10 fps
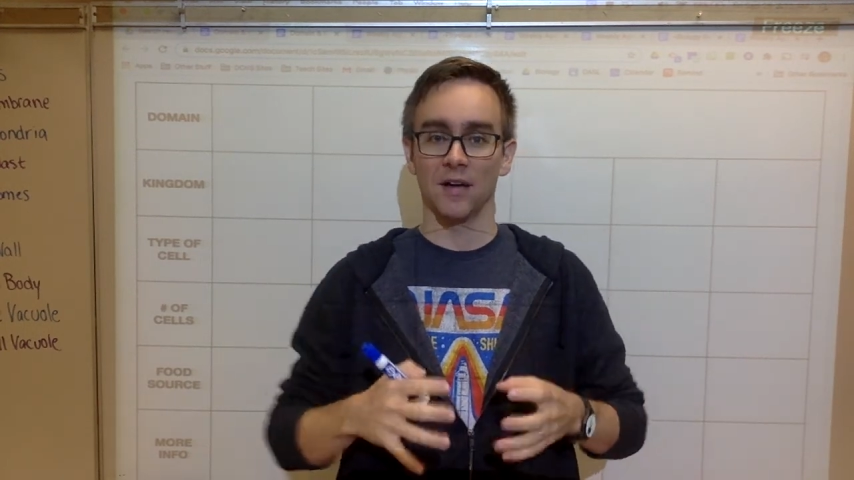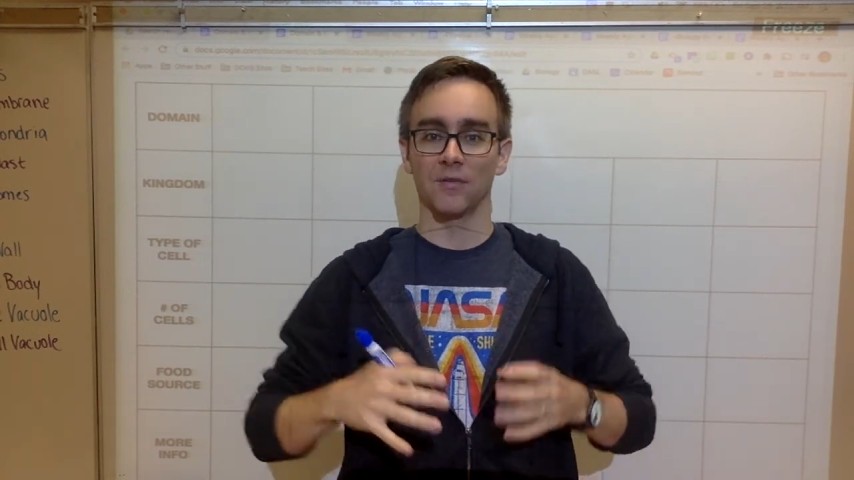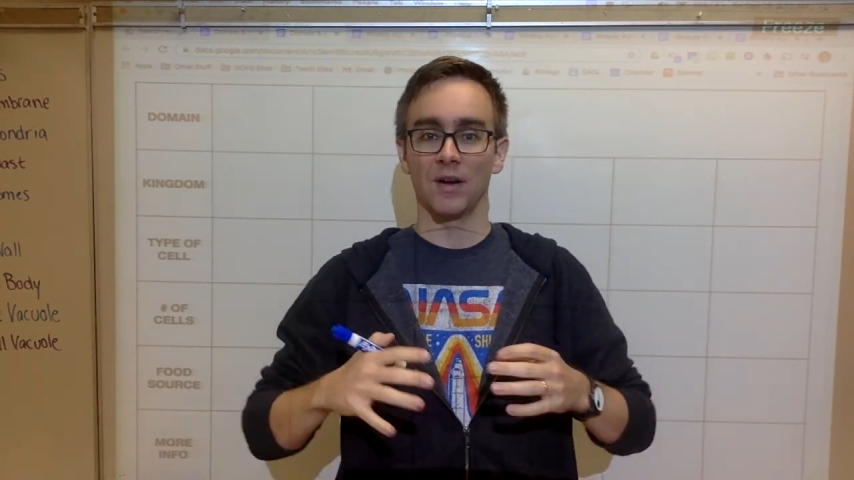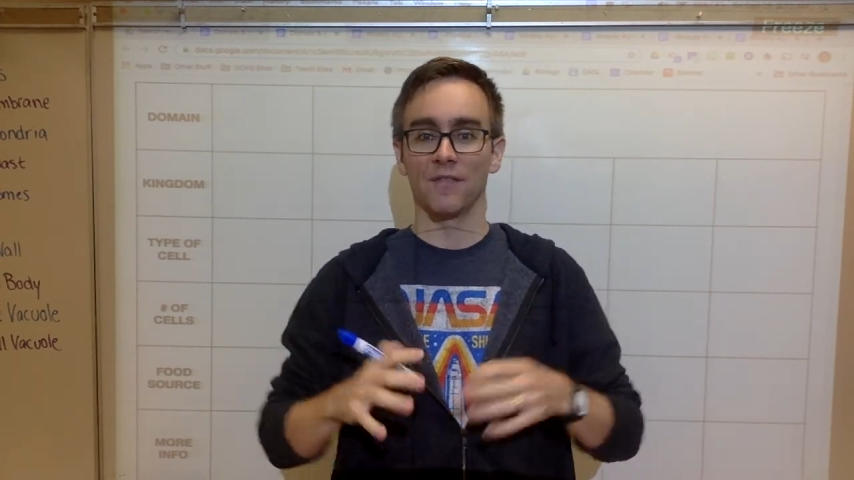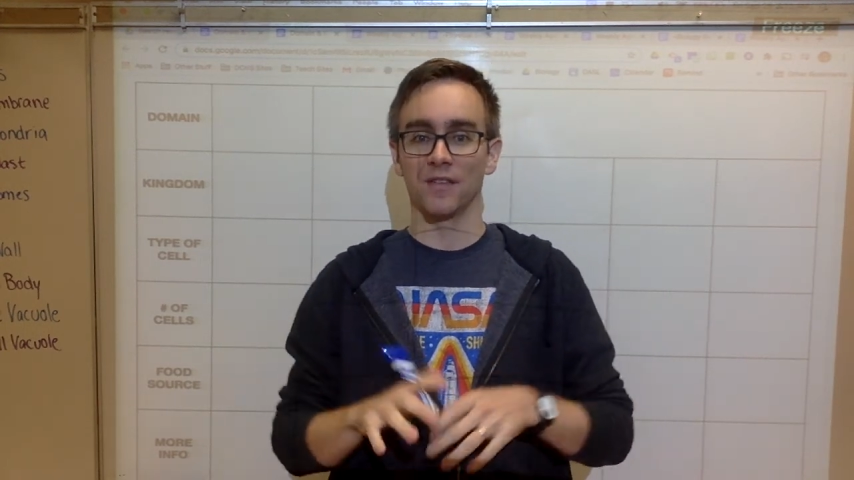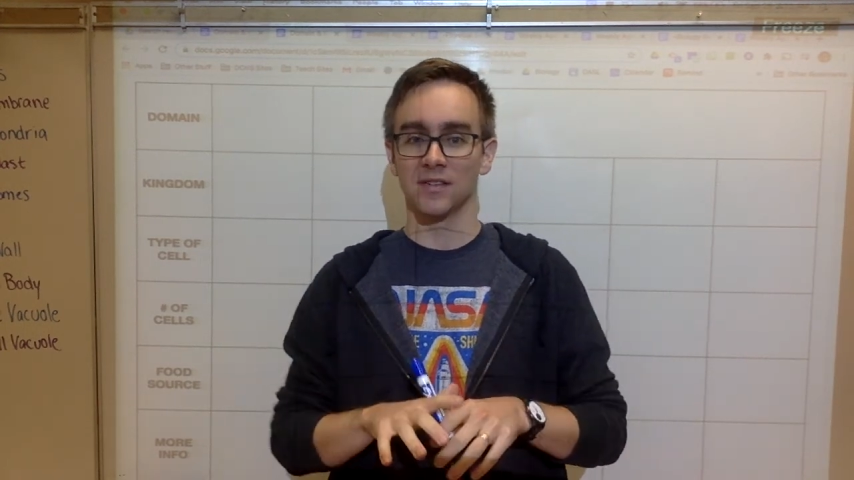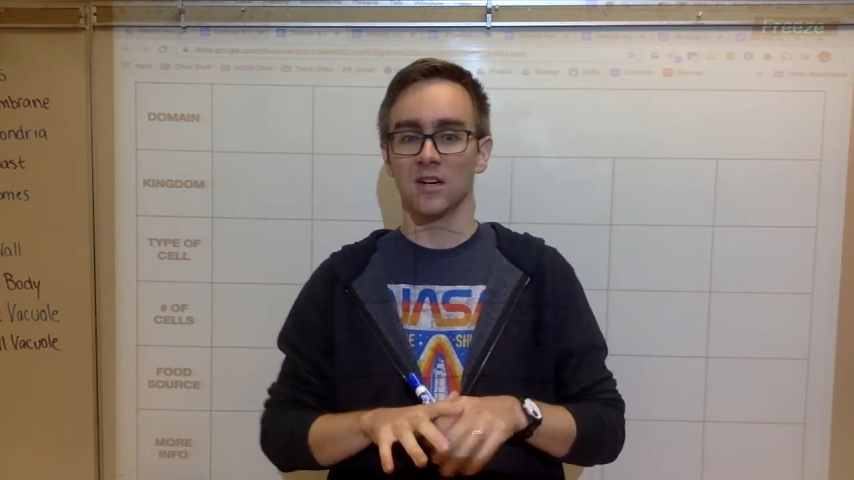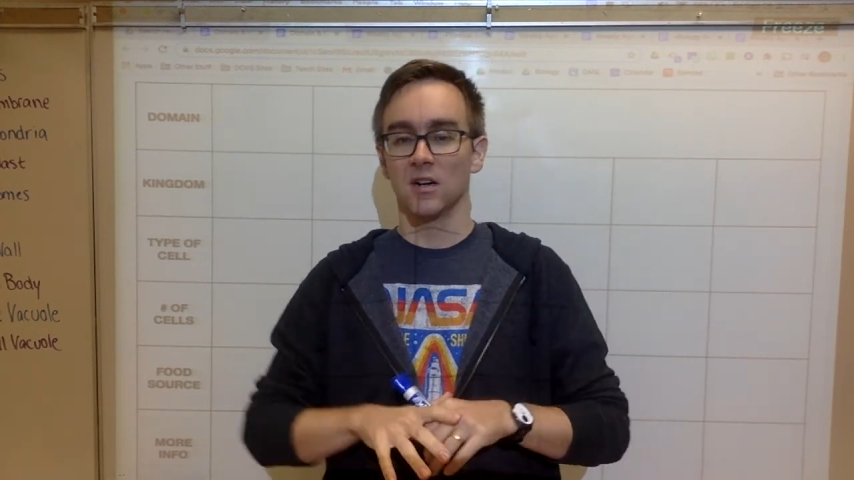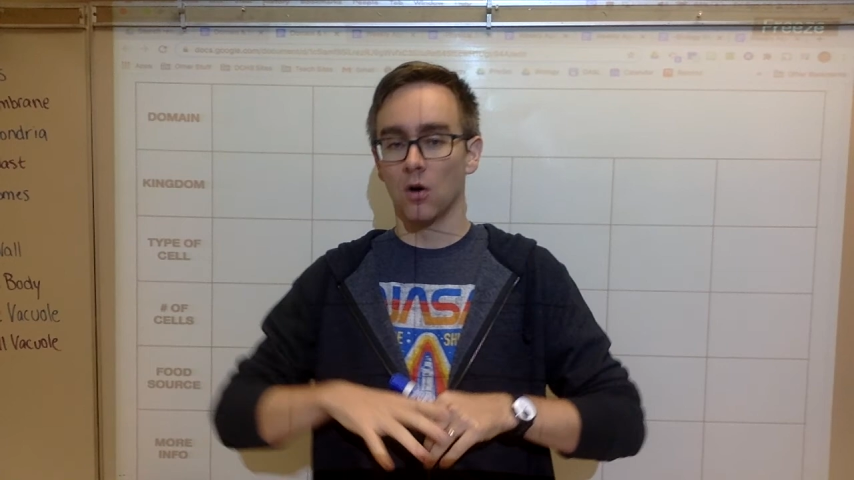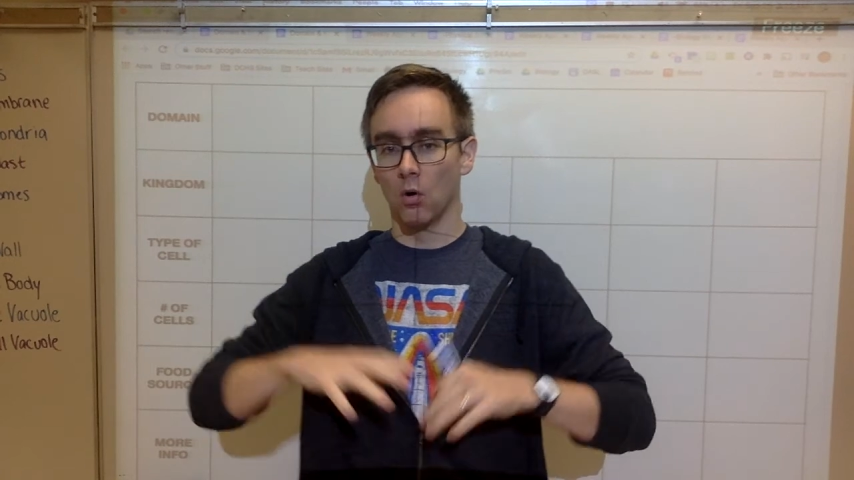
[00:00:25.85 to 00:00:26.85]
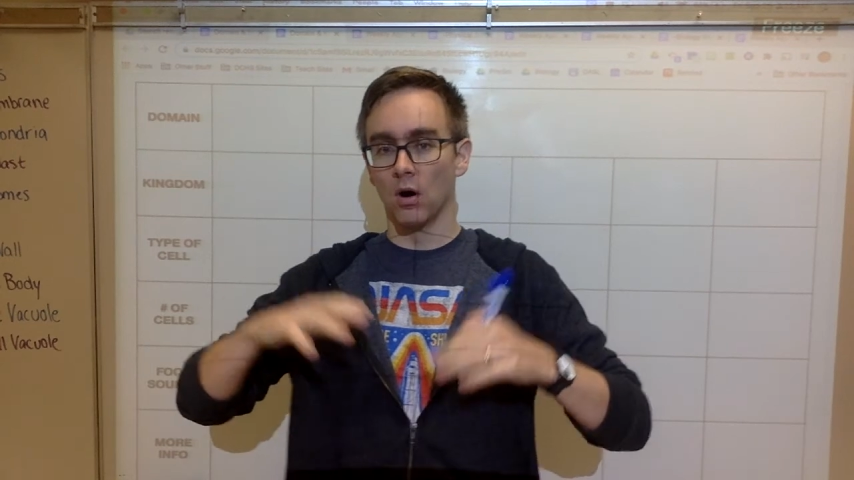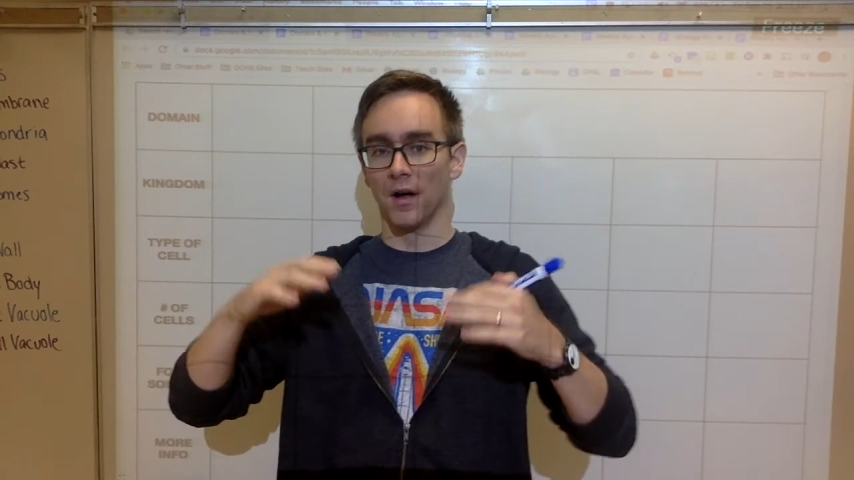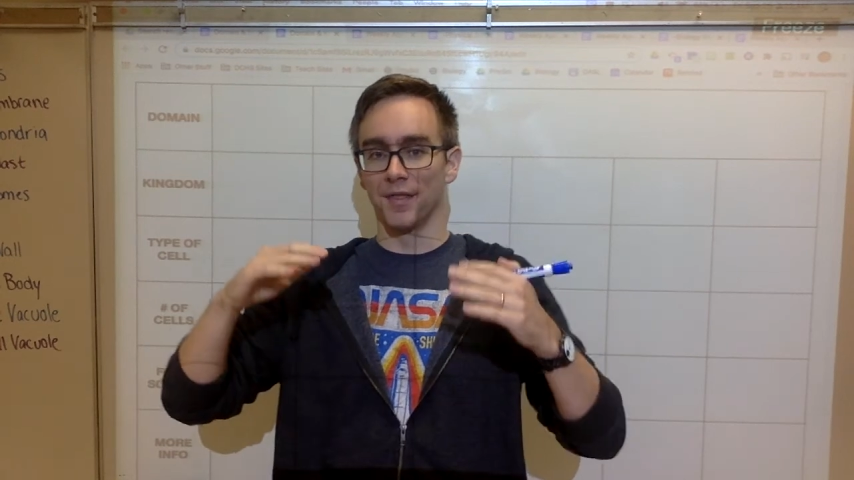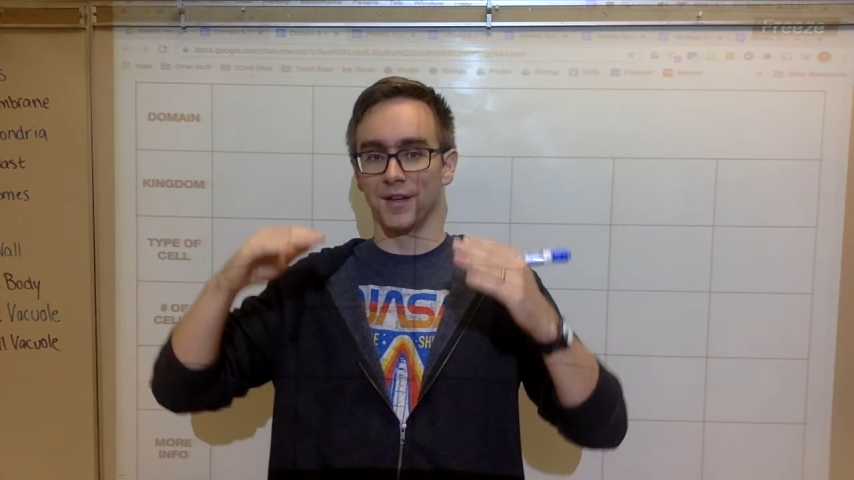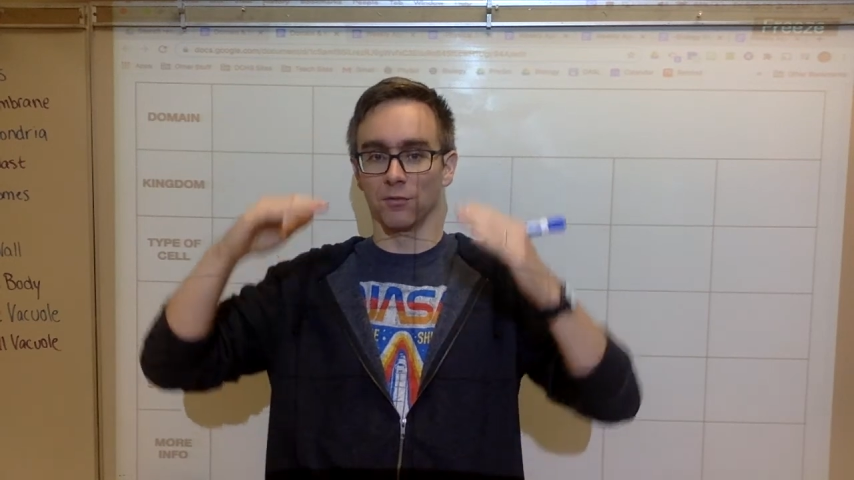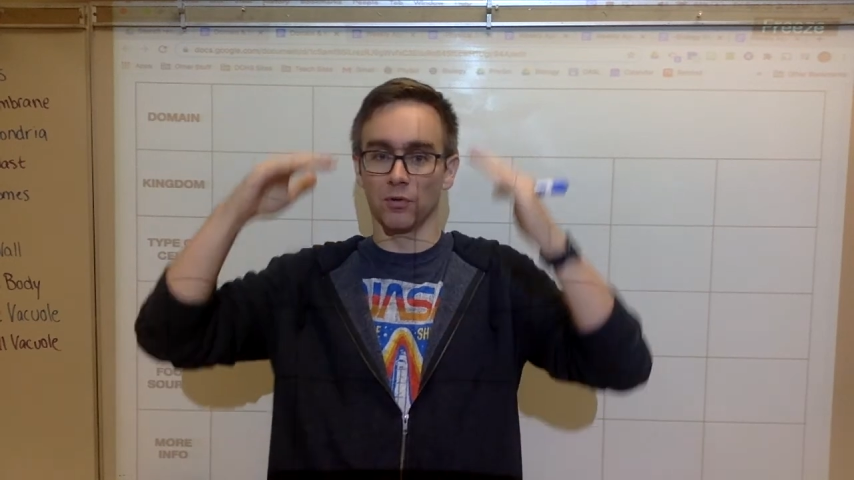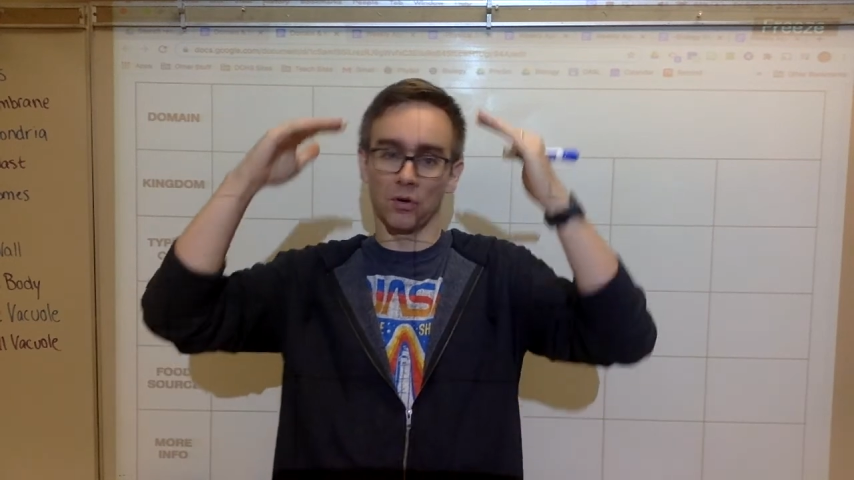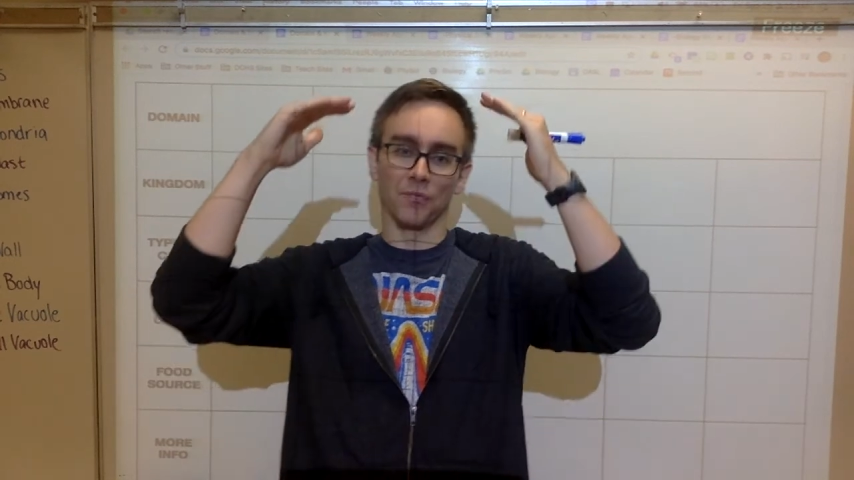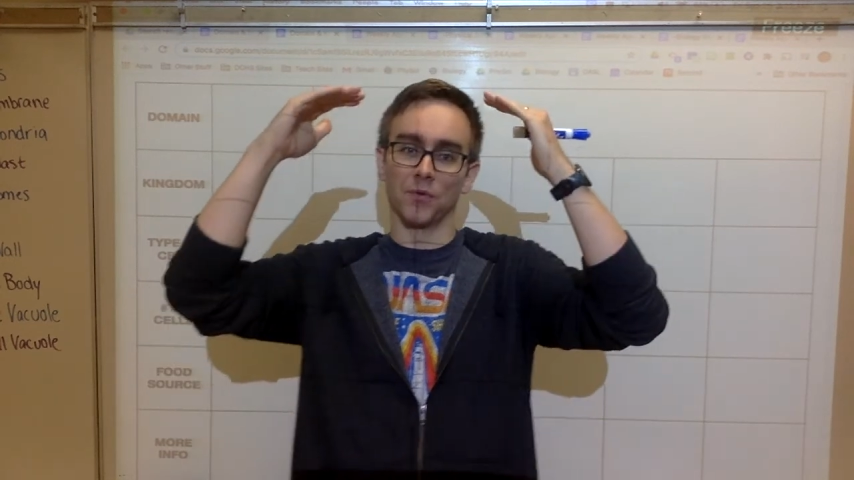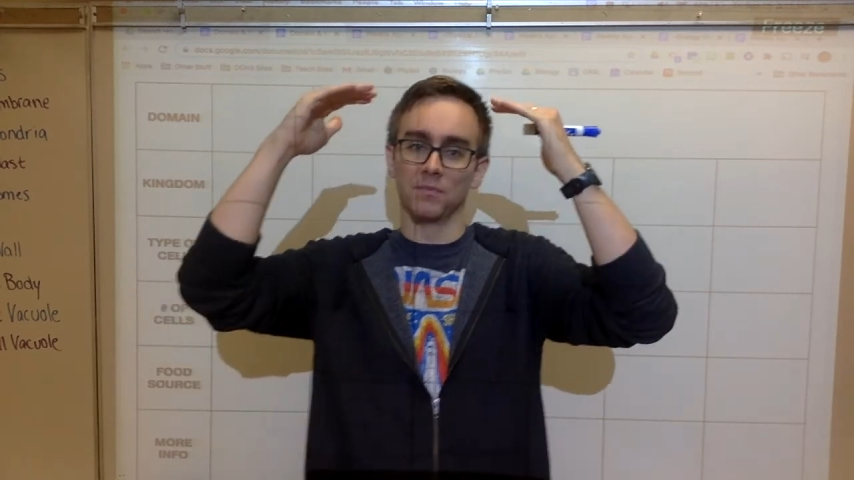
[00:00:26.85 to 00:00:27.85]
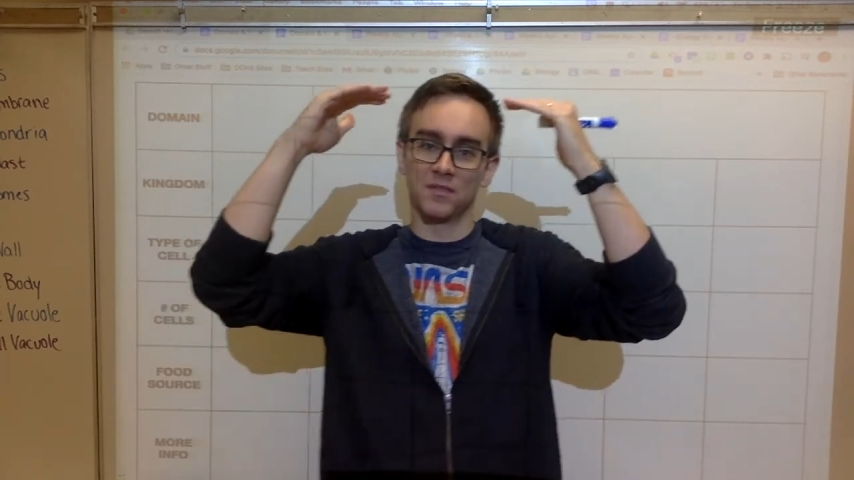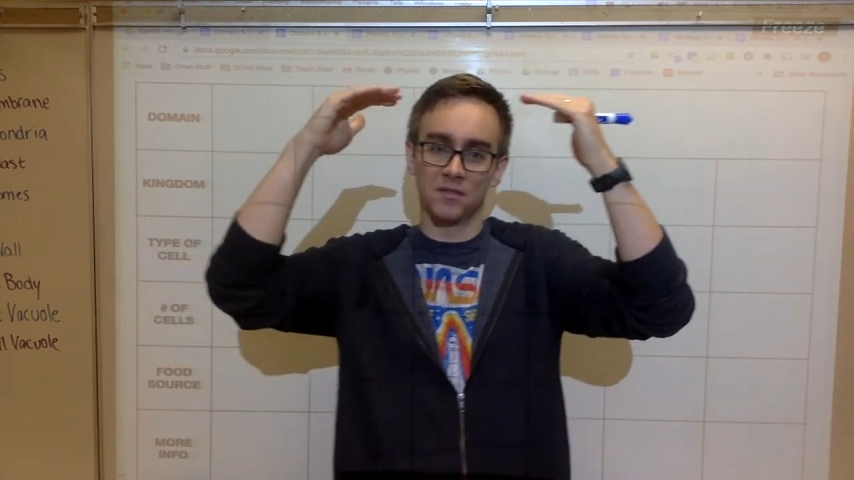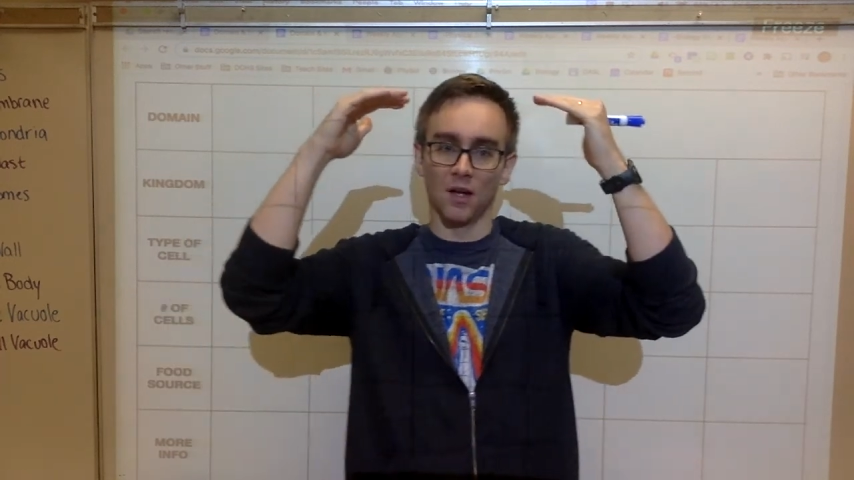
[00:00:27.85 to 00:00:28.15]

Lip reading: And we have this thing where we go from